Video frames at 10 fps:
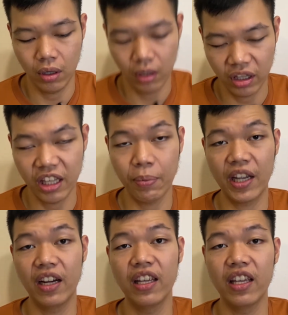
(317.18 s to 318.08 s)

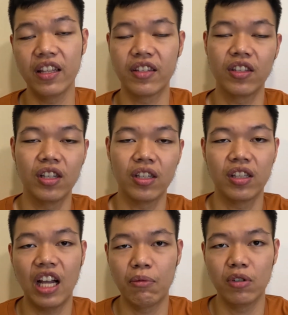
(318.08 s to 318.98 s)
typically it's just a
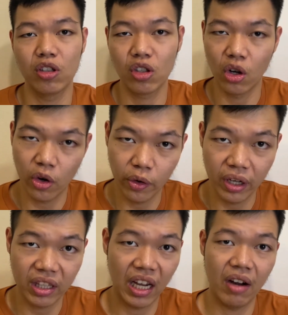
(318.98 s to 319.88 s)
double story
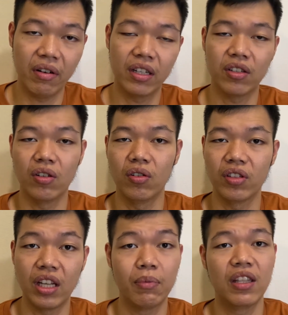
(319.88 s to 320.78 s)
terrace or
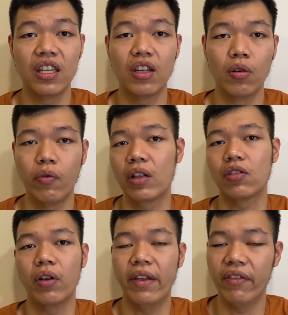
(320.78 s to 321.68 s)
semi-D or
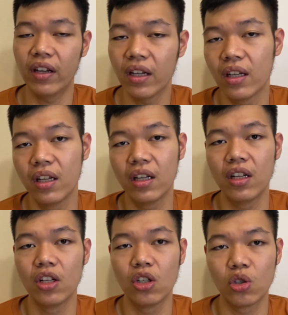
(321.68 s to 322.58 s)
whatsoever.
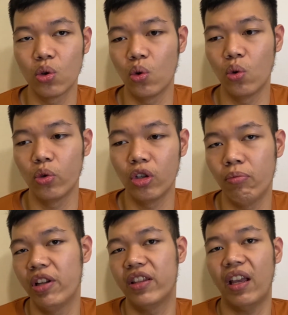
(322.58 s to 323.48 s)
So
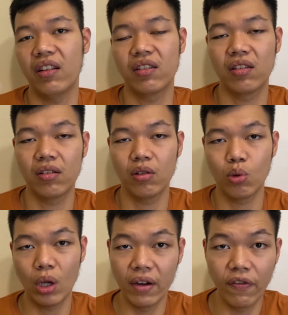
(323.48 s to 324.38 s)
normally it takes
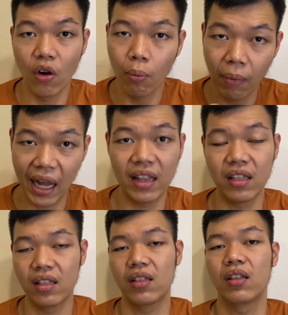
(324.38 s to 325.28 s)
24
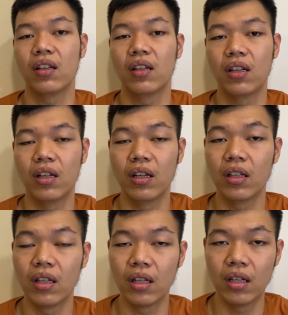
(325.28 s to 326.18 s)
months
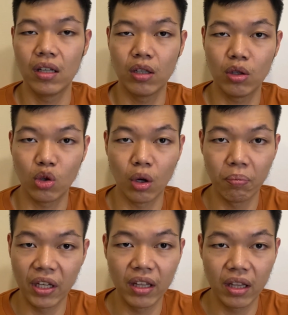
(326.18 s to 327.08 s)
to
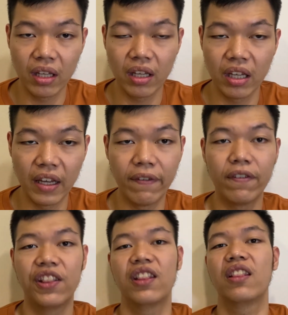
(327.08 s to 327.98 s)
complete. If
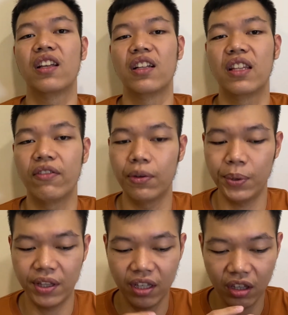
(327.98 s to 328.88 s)
the developer
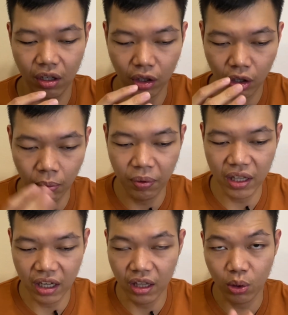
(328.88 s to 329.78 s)
did not complete
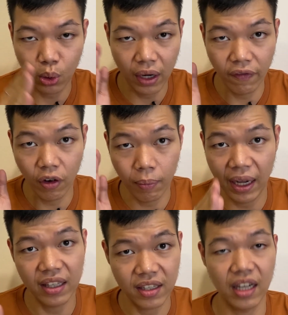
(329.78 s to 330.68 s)
in 24
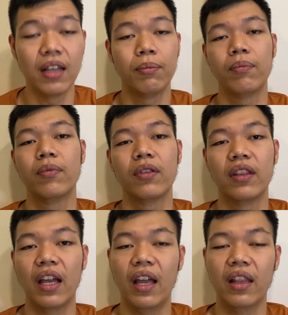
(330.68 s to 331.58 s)
months time,
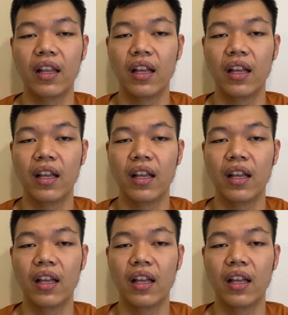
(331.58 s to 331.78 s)
then